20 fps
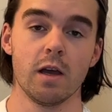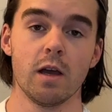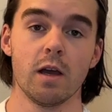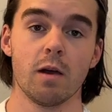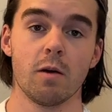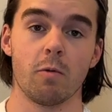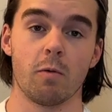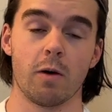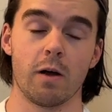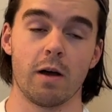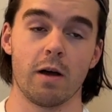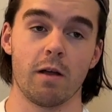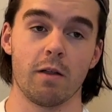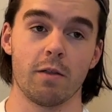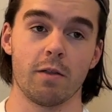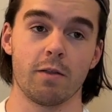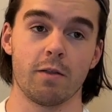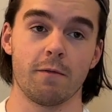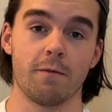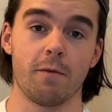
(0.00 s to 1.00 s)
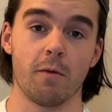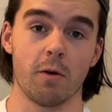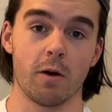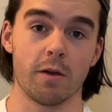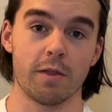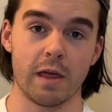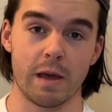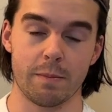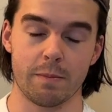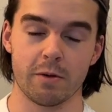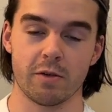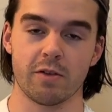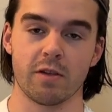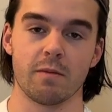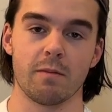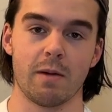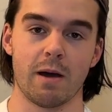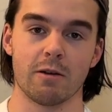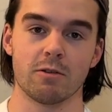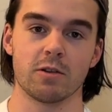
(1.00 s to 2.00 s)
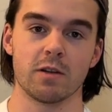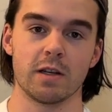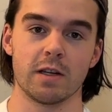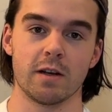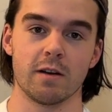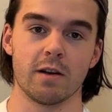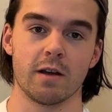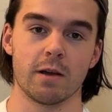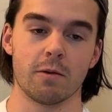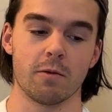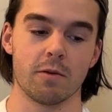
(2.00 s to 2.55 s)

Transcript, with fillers: while the fourth, Epperson Mountaineering,